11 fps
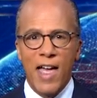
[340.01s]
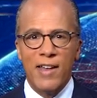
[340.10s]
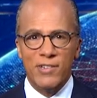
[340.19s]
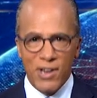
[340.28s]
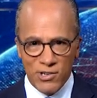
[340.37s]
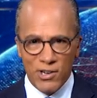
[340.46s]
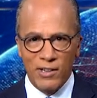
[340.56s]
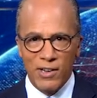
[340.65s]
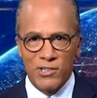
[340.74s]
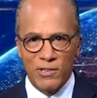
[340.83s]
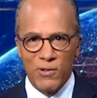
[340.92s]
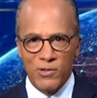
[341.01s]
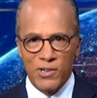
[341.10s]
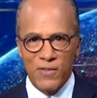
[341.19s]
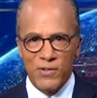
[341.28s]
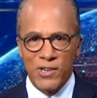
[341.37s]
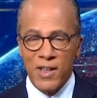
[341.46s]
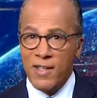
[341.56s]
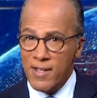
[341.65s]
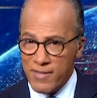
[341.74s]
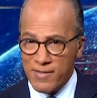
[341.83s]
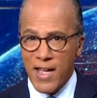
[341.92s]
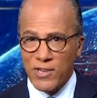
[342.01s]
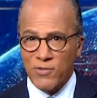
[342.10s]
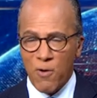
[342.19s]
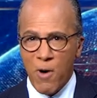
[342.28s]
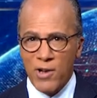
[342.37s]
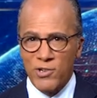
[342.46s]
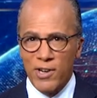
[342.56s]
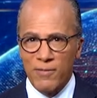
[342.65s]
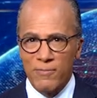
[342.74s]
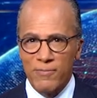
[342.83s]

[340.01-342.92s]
and digital exclusives. Thanks for watching.